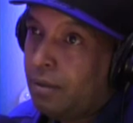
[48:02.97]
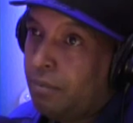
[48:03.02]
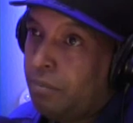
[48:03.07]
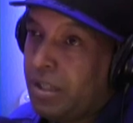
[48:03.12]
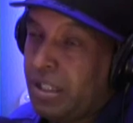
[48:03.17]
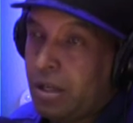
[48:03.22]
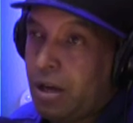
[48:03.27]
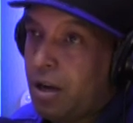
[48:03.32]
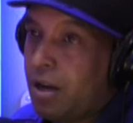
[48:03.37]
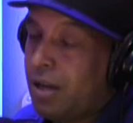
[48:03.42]

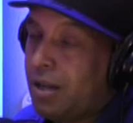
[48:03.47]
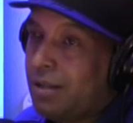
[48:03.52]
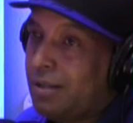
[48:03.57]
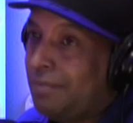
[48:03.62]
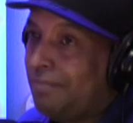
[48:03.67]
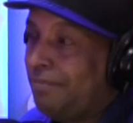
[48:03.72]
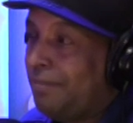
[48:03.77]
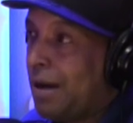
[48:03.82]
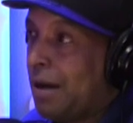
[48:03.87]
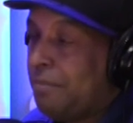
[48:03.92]
Because
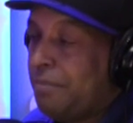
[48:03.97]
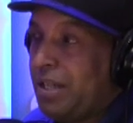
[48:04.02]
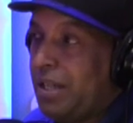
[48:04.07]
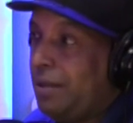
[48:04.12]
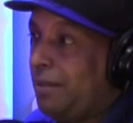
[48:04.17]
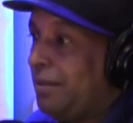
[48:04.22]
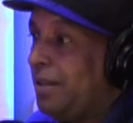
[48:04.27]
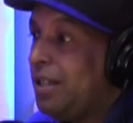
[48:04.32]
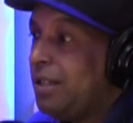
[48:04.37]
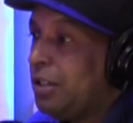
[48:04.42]
I
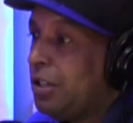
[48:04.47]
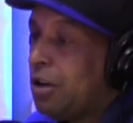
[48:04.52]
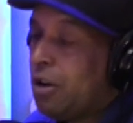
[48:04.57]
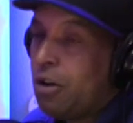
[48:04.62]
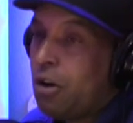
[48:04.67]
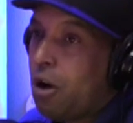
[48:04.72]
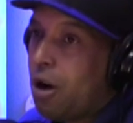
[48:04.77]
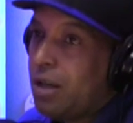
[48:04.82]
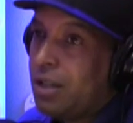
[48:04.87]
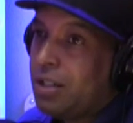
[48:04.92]
mean, these
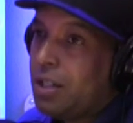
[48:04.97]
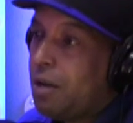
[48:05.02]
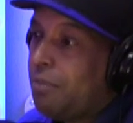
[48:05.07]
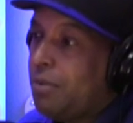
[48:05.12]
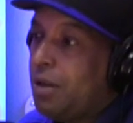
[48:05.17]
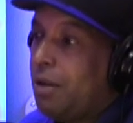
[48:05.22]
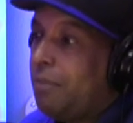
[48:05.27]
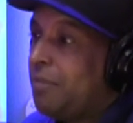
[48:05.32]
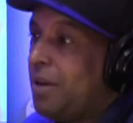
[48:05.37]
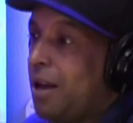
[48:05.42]
young artists
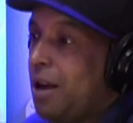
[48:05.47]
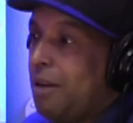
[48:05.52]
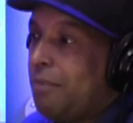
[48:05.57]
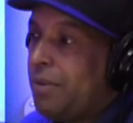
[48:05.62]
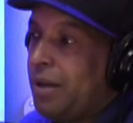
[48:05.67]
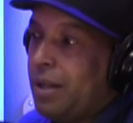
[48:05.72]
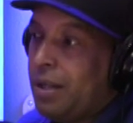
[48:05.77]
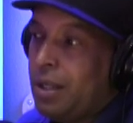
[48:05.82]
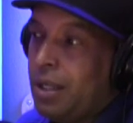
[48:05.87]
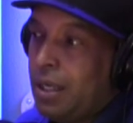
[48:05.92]
coming up now,
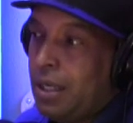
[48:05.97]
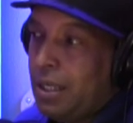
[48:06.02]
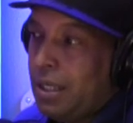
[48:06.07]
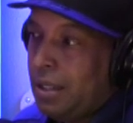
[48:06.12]
man,